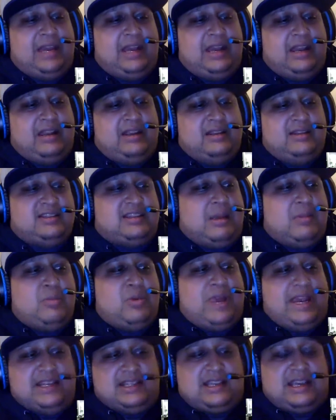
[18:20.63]
in some
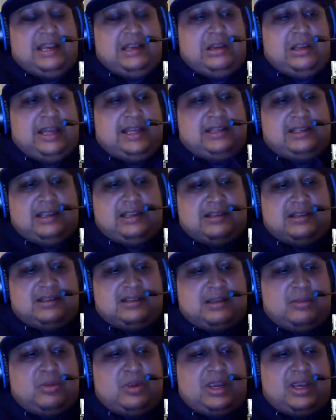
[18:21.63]
ways I liked it. In
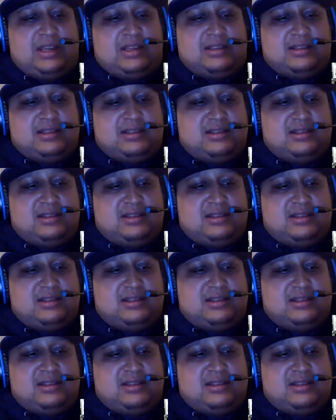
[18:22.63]
some ways,